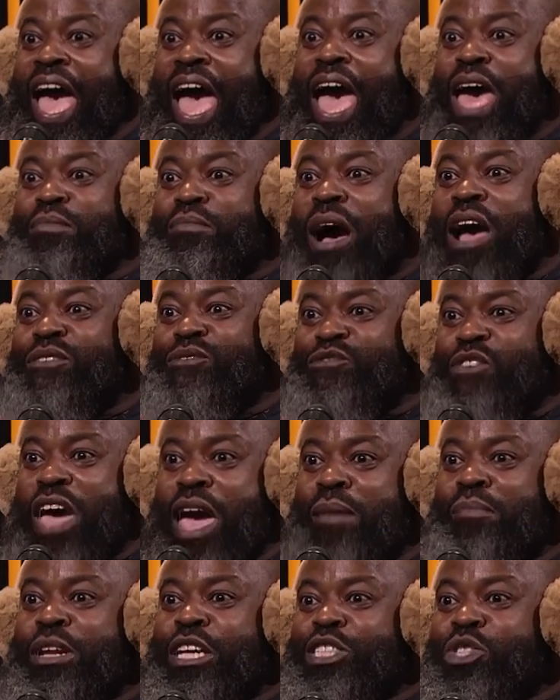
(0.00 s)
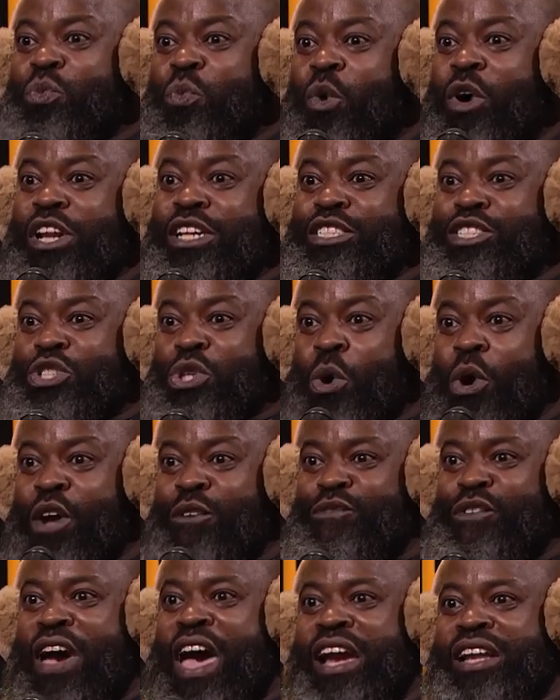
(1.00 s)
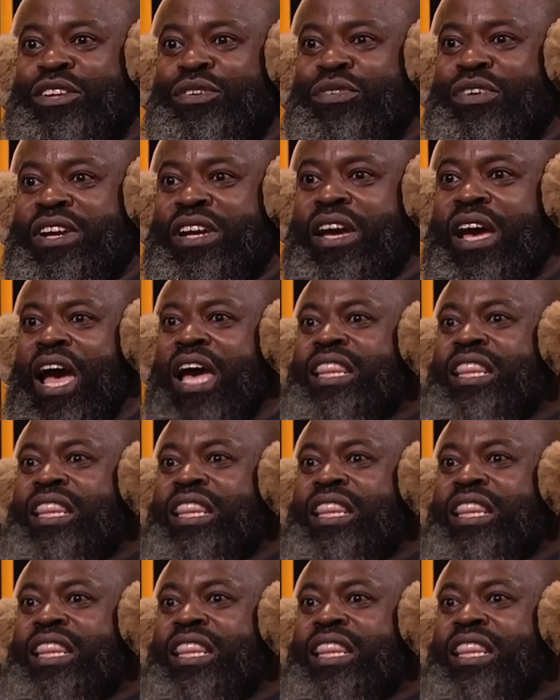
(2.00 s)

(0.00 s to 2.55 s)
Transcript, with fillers: at my family's wooden toy factory